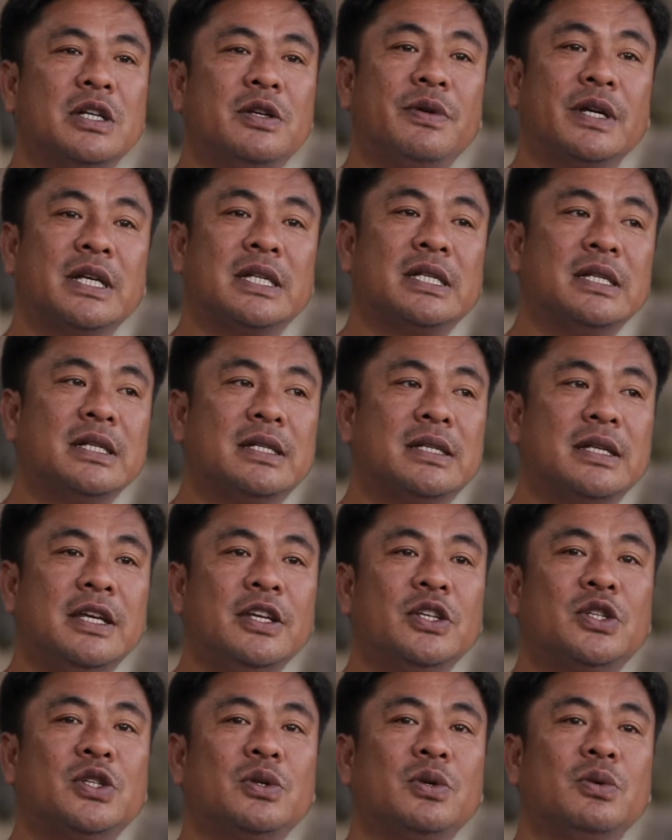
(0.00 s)
address this
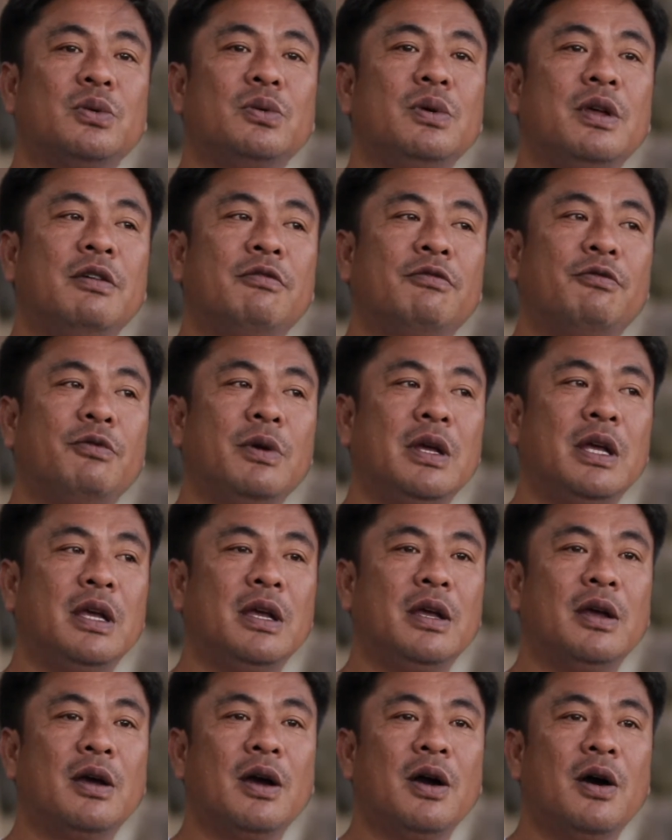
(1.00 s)
issue,
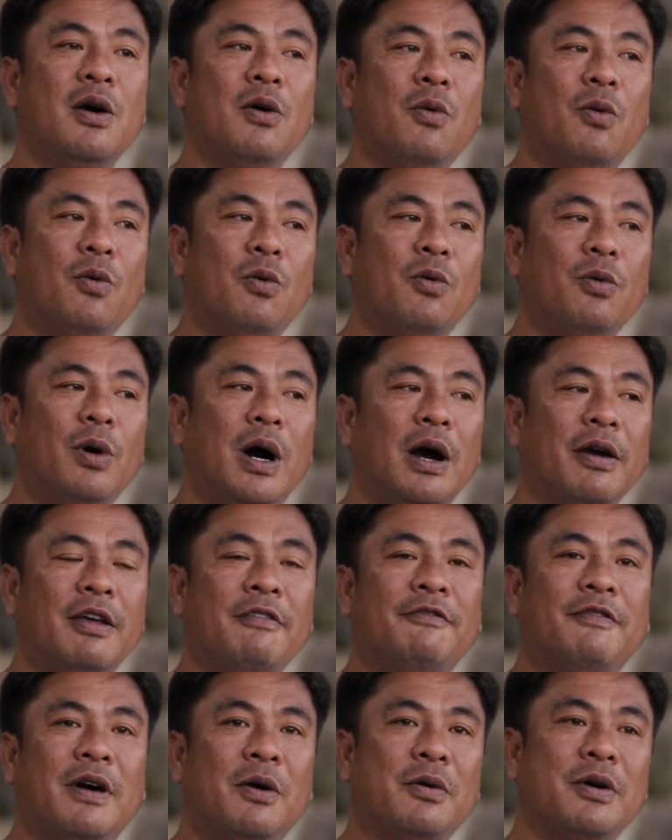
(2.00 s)

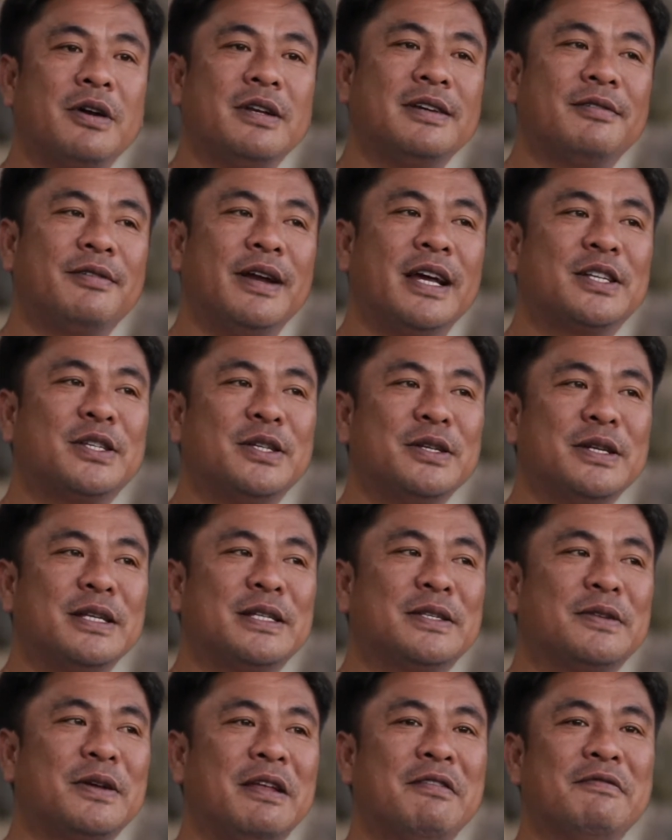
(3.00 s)
if our direction
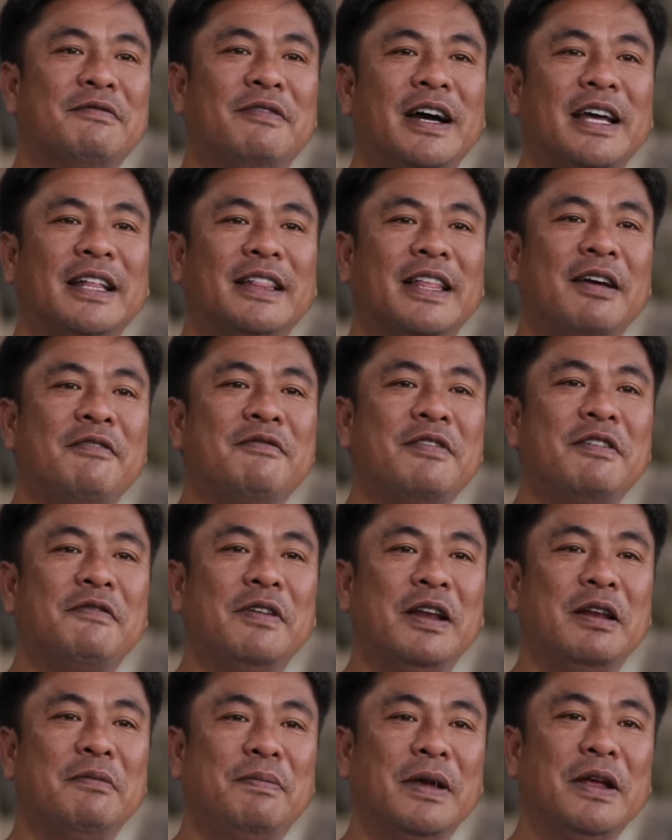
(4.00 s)
is to invite every
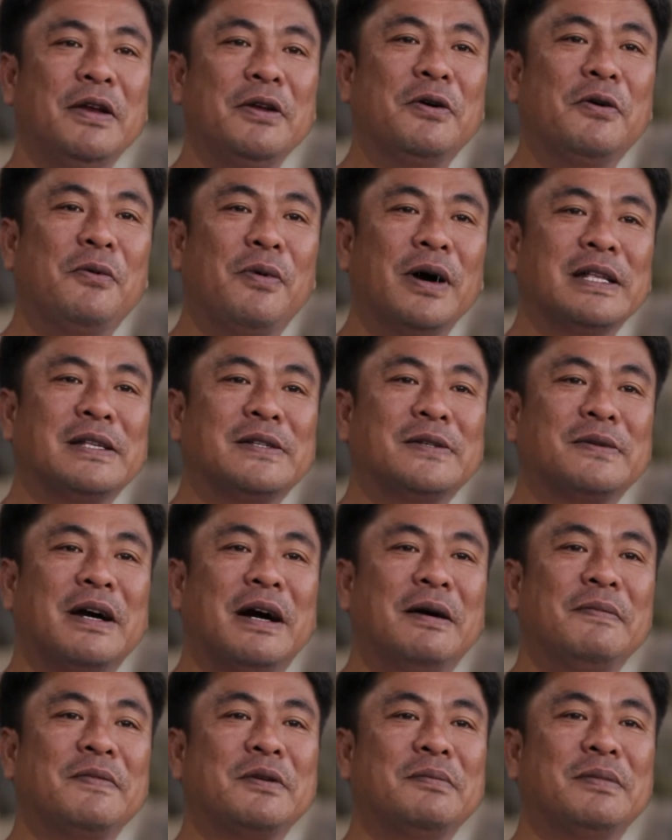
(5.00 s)
Filipino who wants to
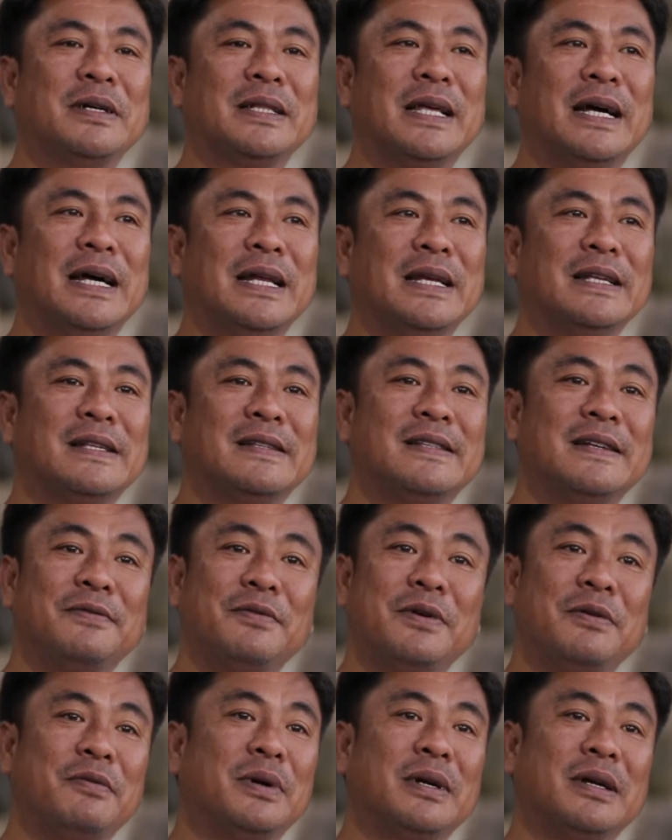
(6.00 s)
come to Batanes, that
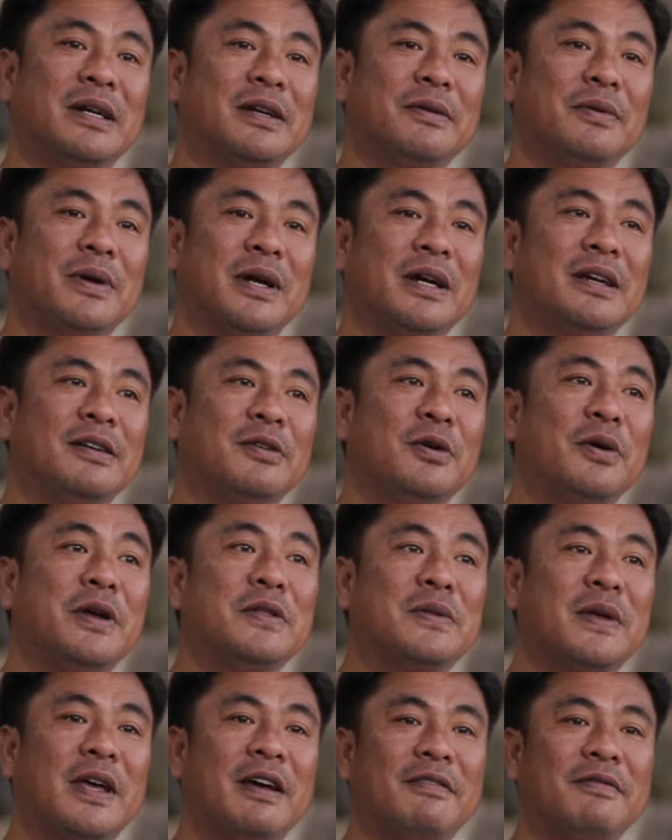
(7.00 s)
we are
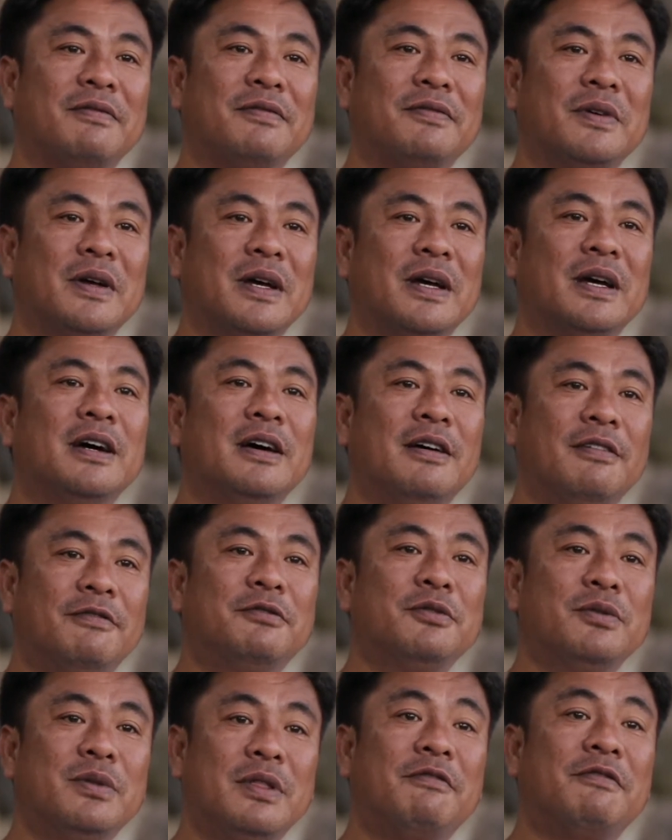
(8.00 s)
going to have
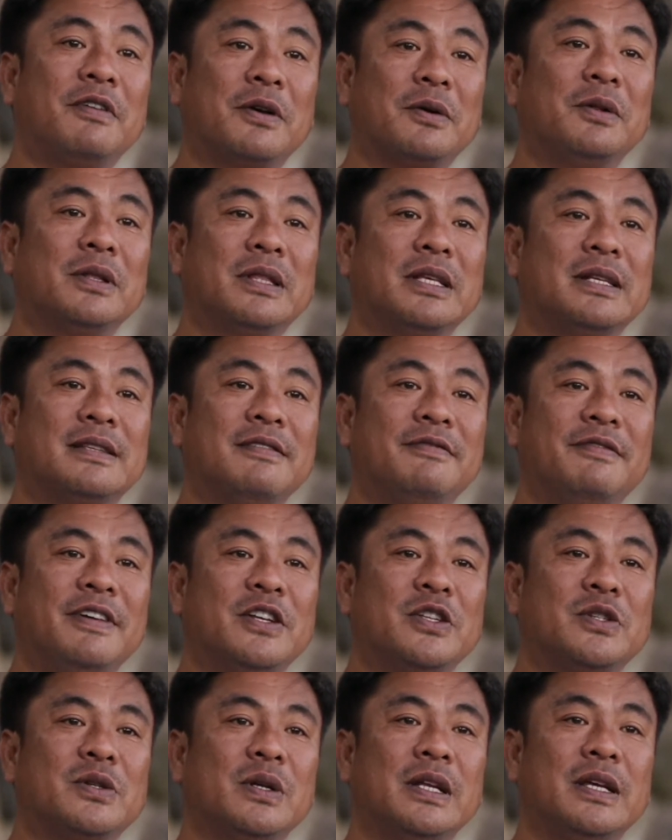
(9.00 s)
food difficulties
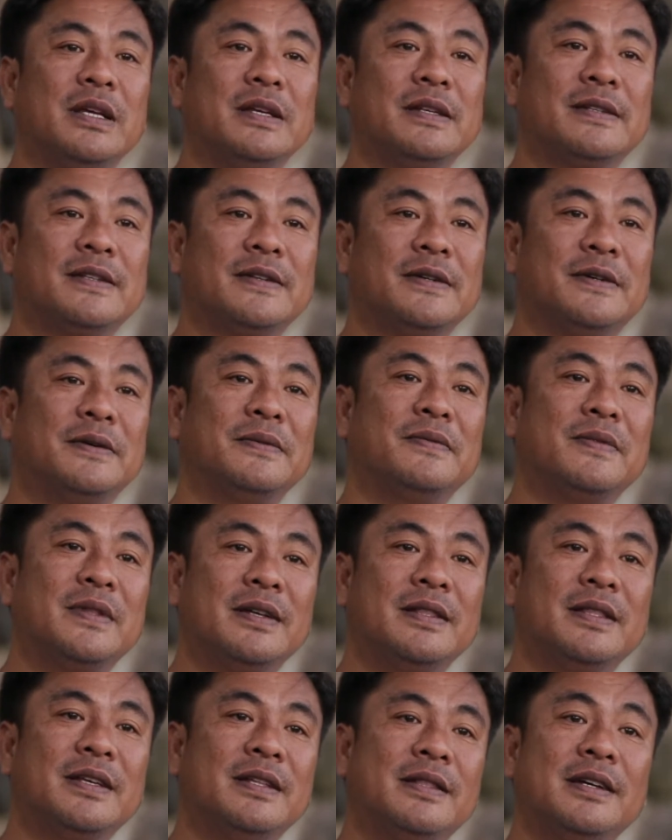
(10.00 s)
eventually. So
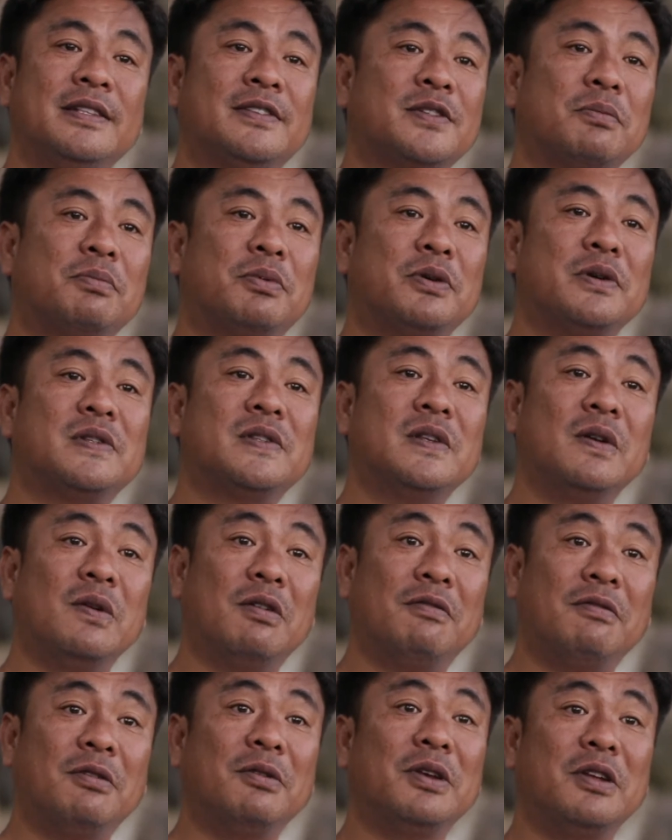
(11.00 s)
that supports the
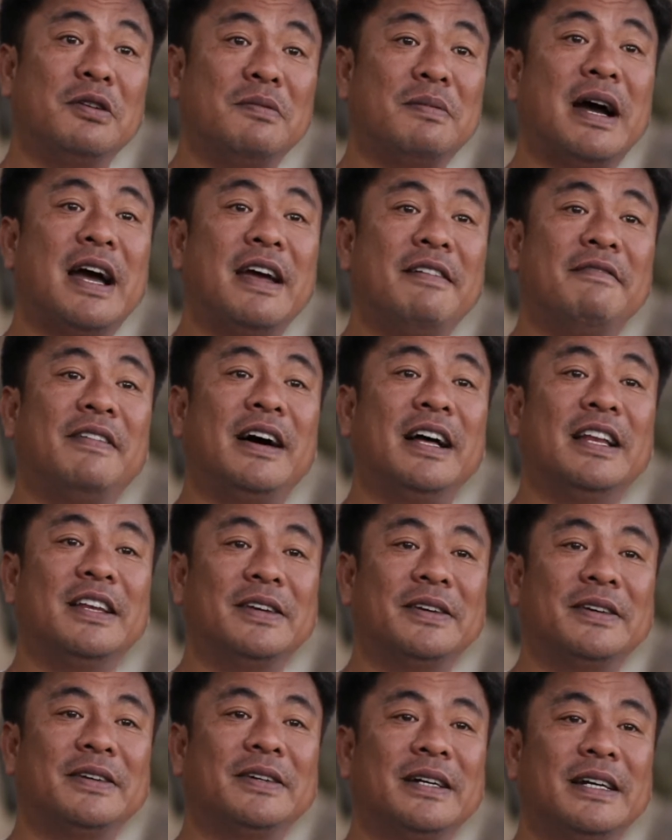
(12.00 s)
low volume, high
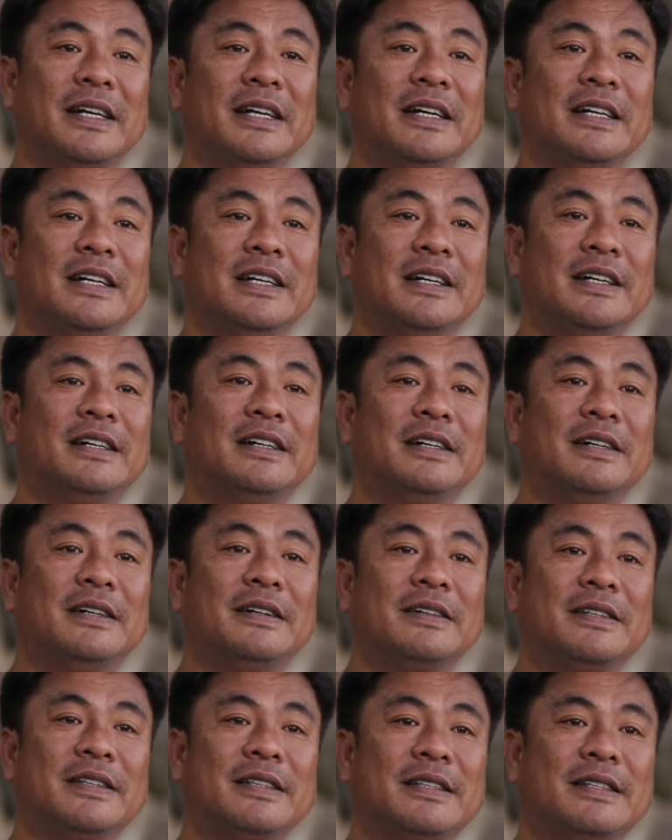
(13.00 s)
value
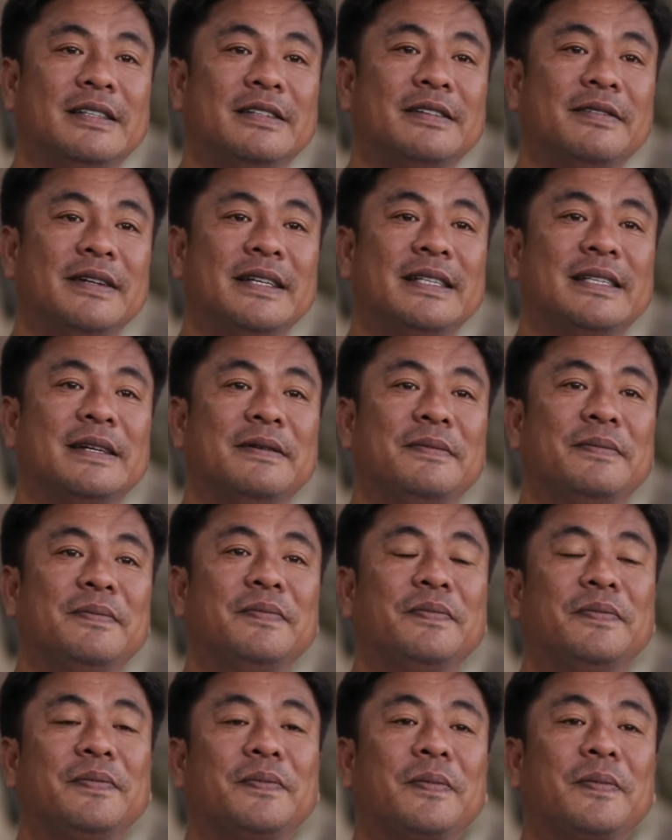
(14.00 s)
tourism.